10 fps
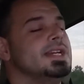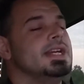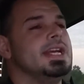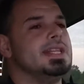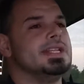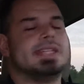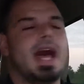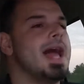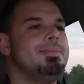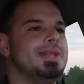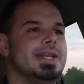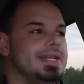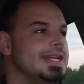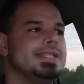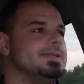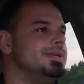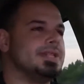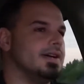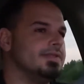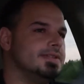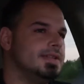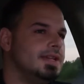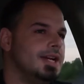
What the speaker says: in the time that it needs to be covered,